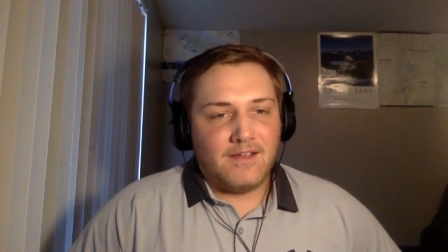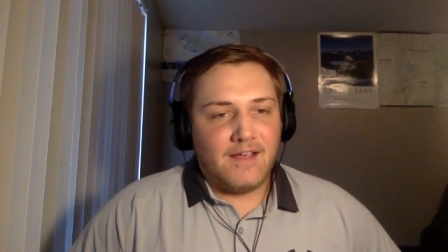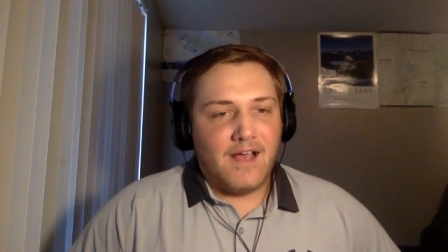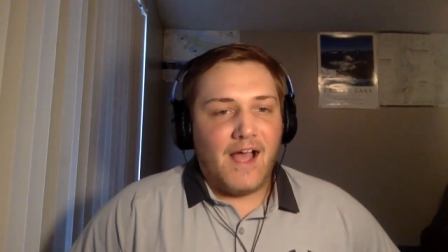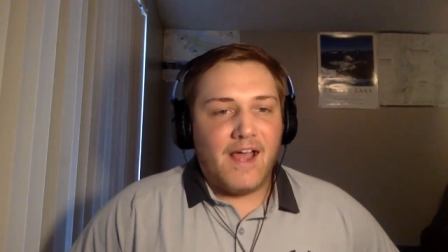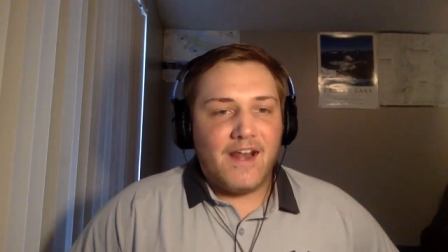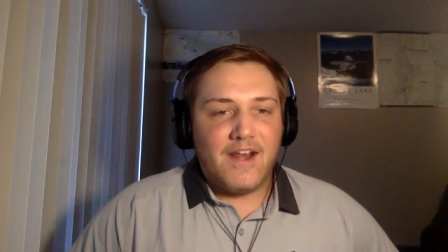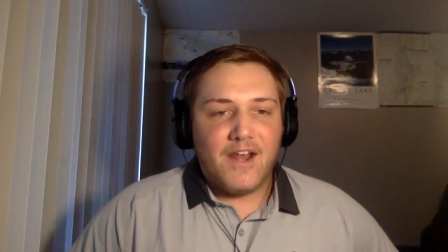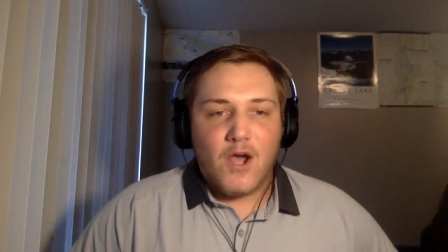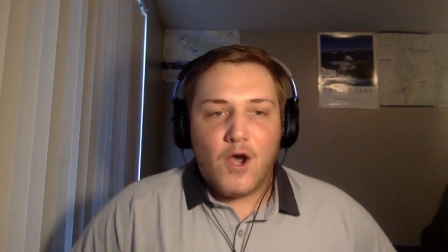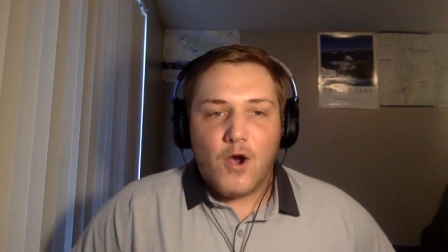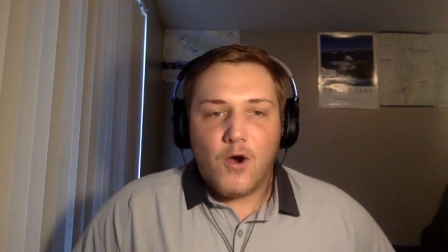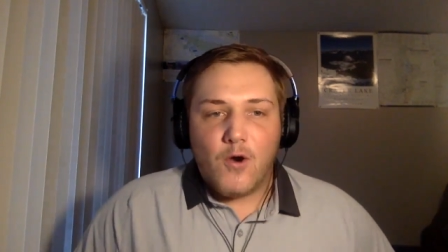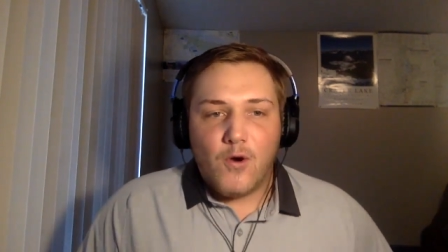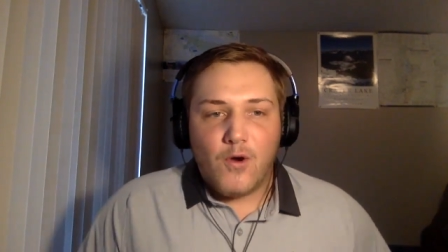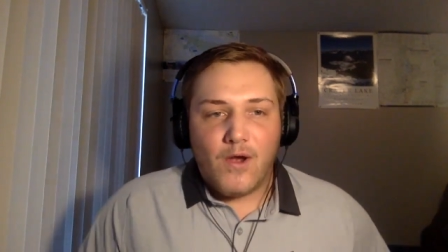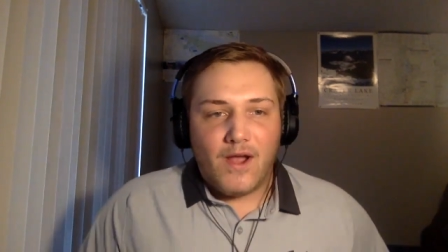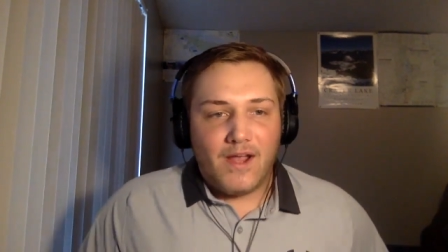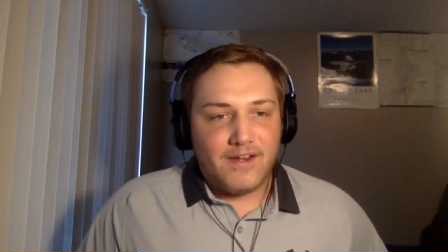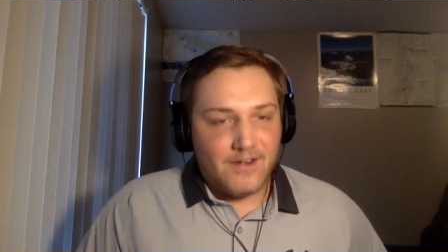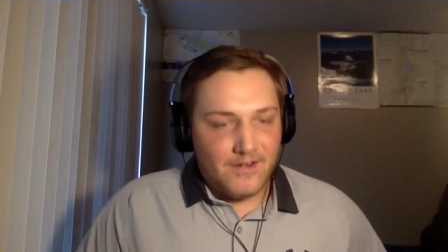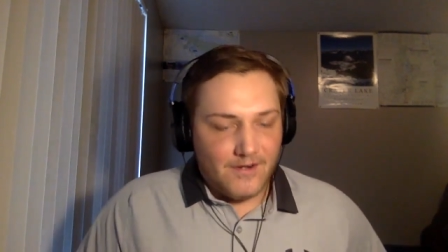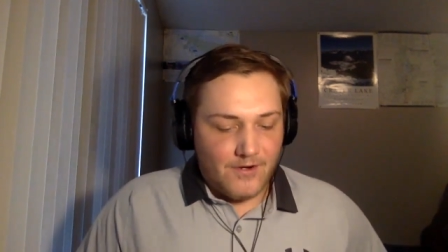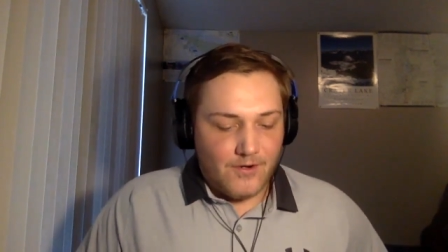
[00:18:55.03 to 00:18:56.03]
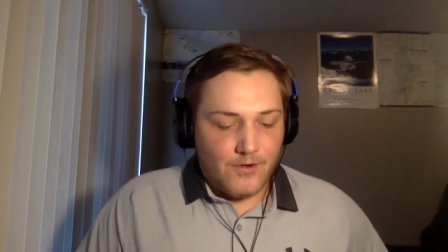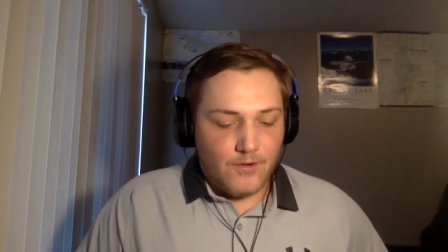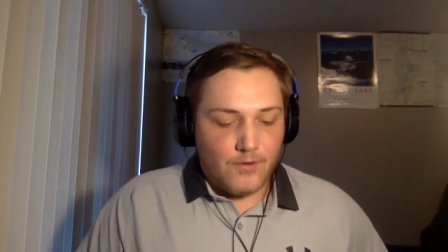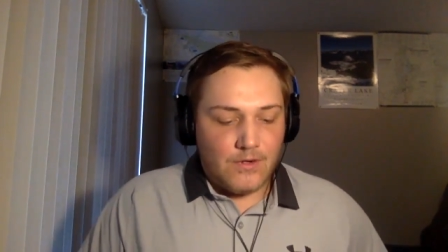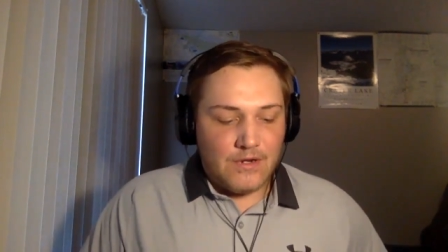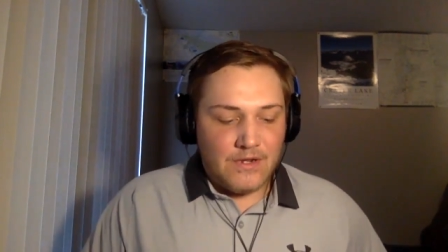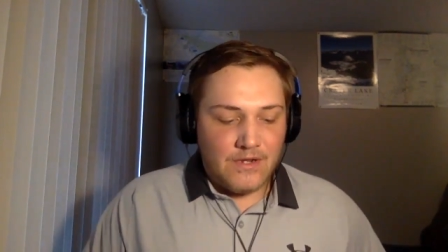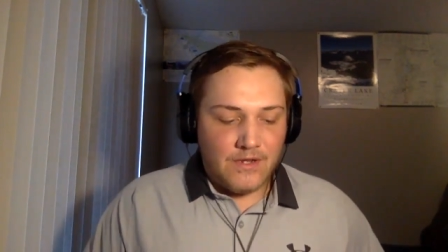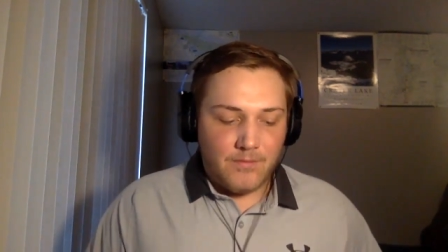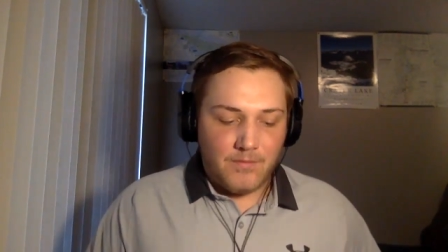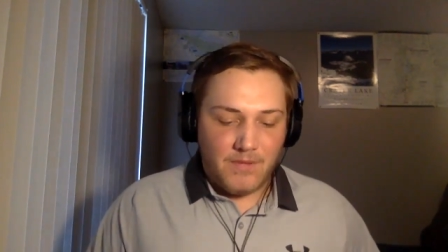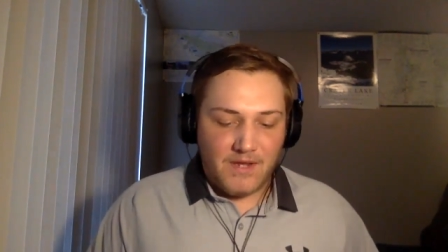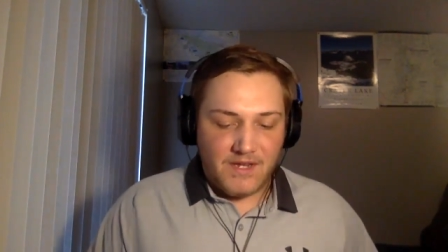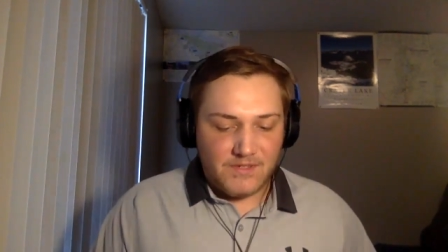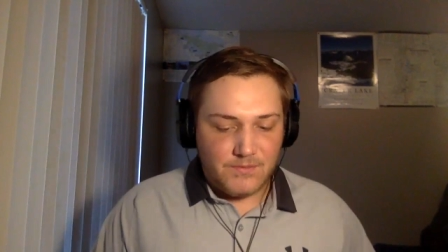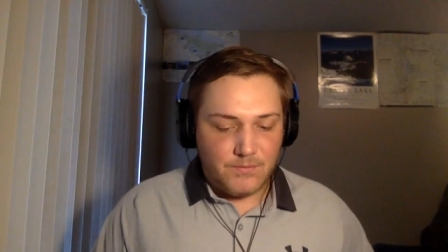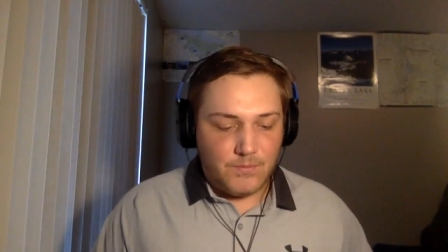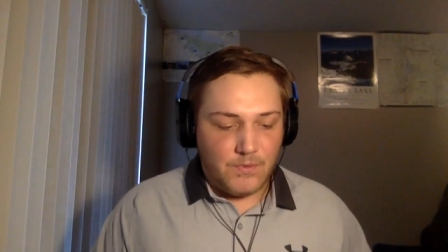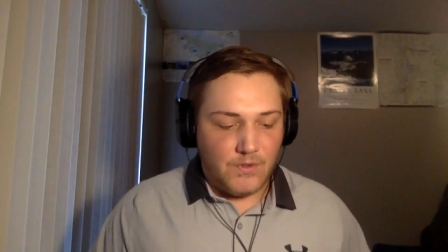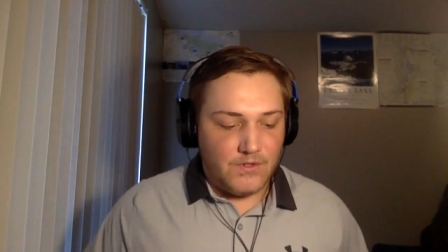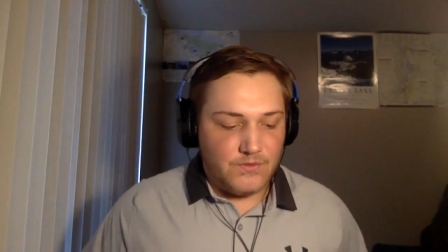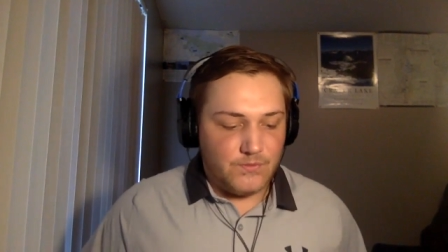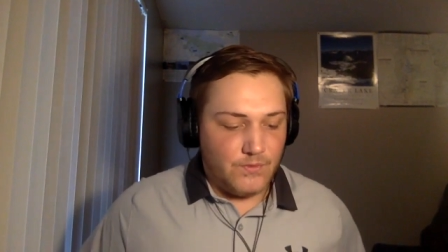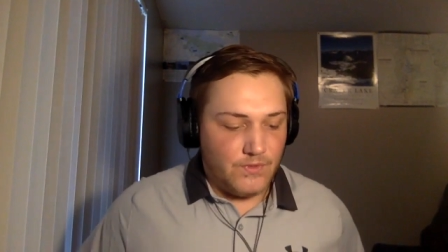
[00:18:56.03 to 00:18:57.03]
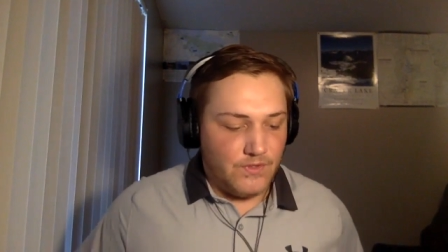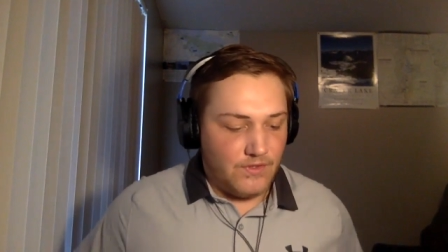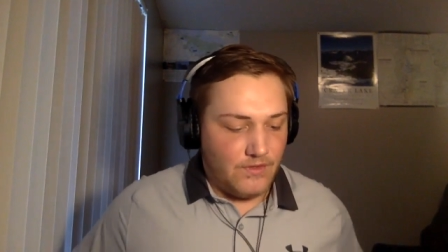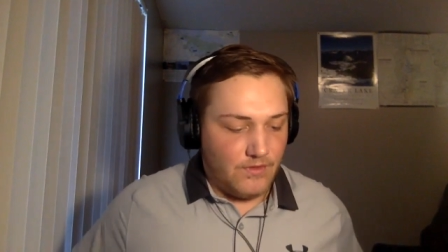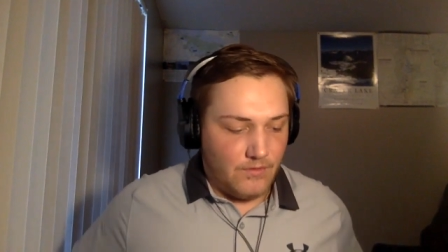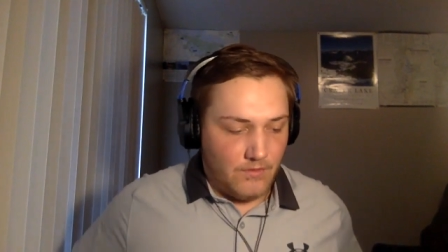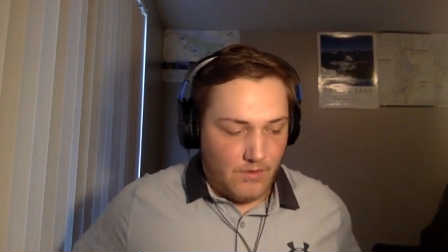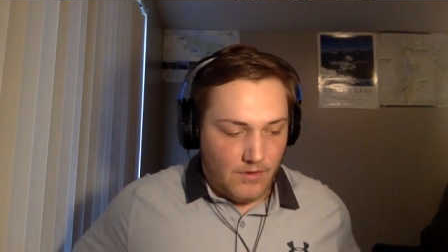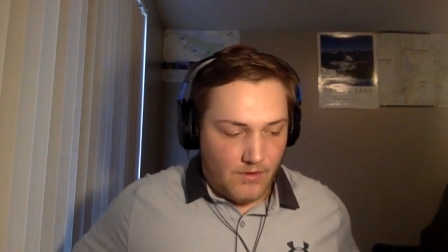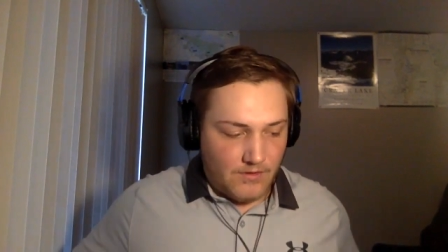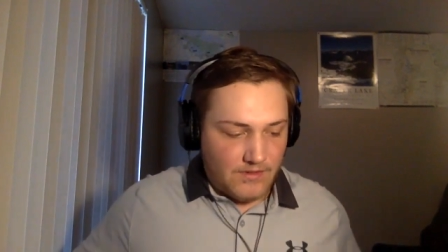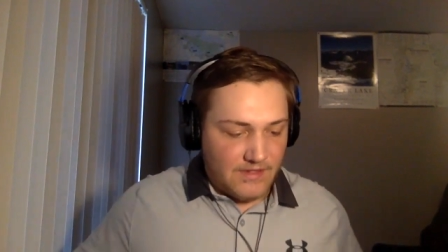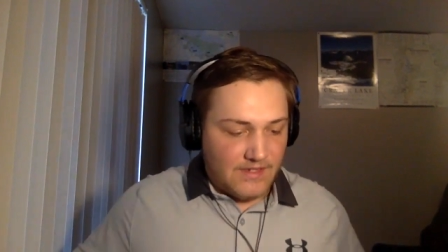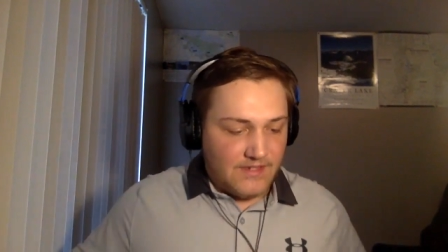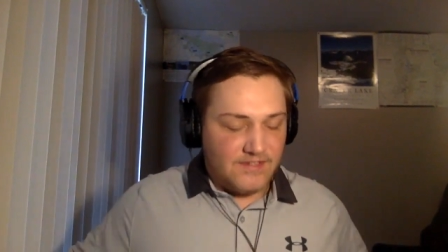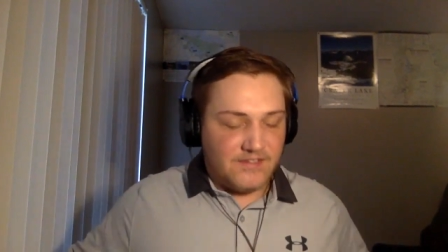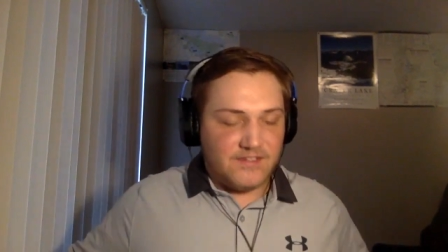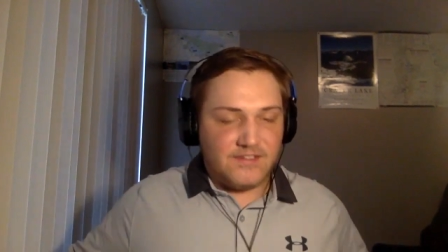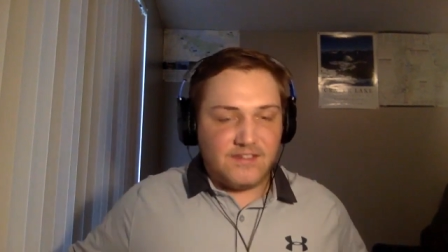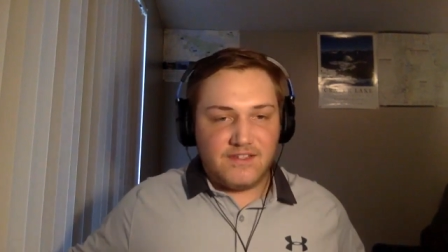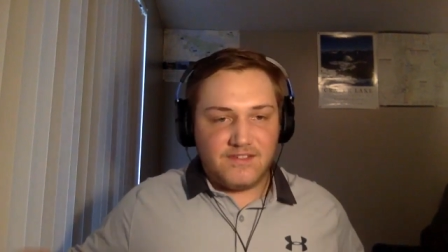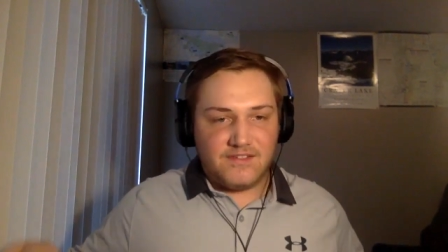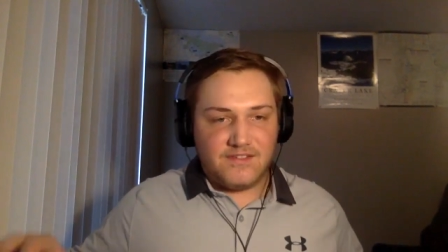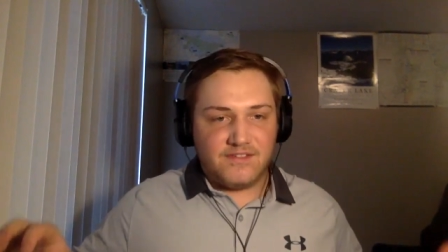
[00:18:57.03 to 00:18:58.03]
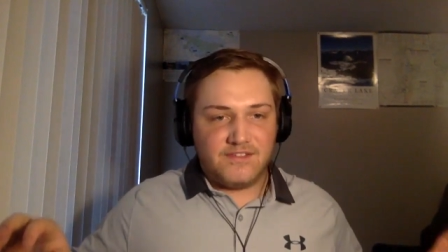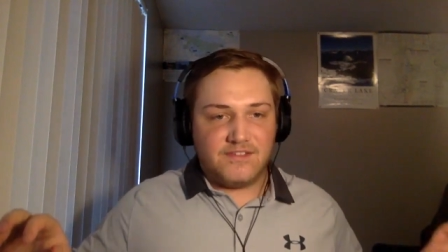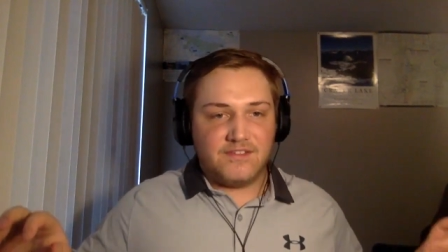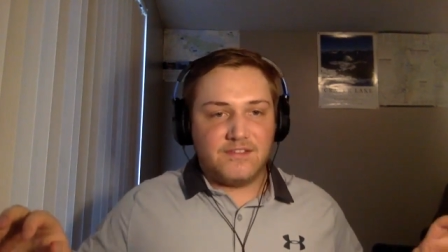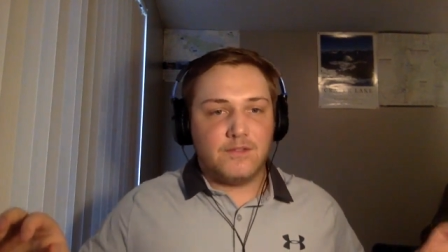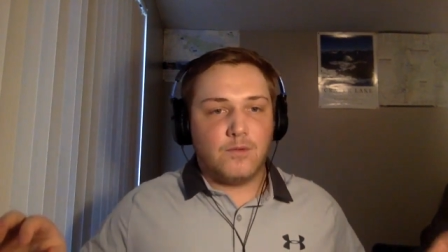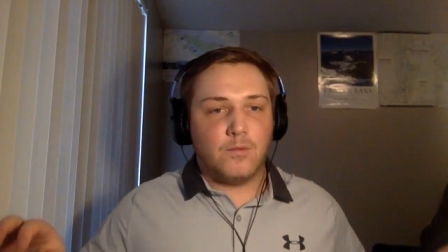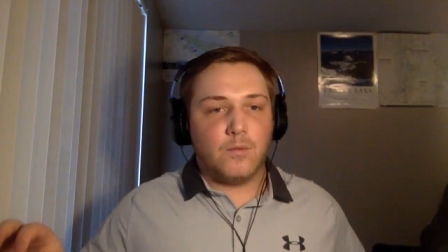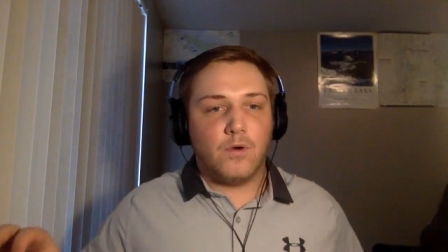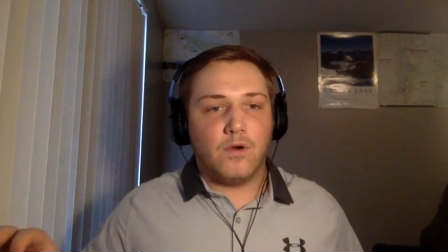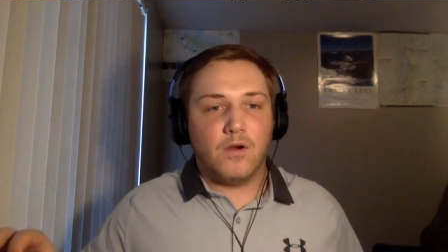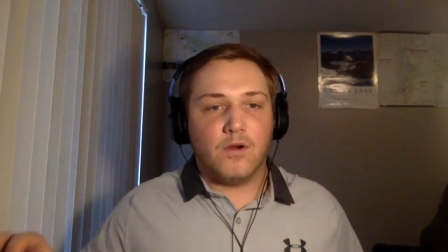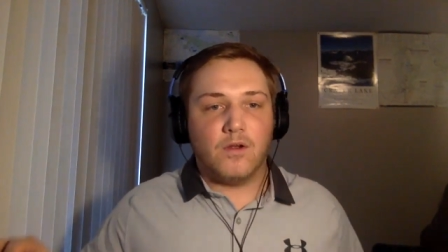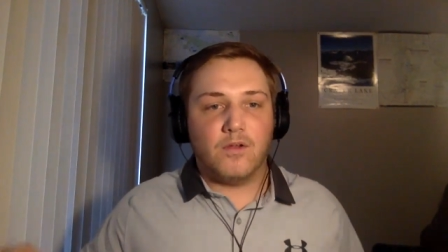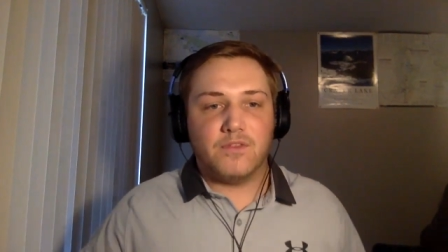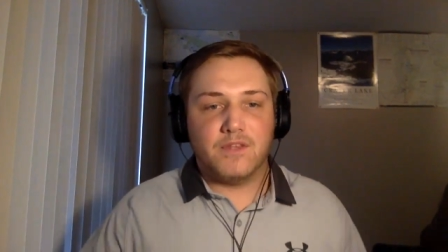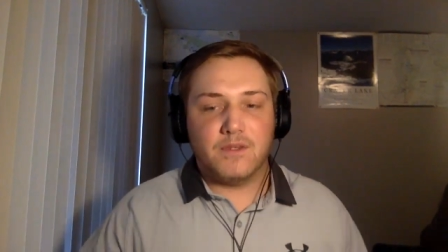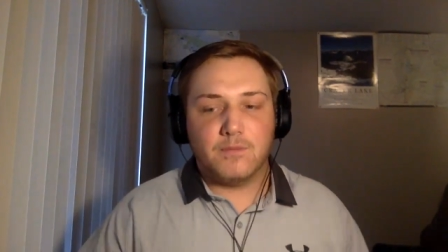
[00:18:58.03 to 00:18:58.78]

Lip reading: I know baseball is one of the longest seasons in the world.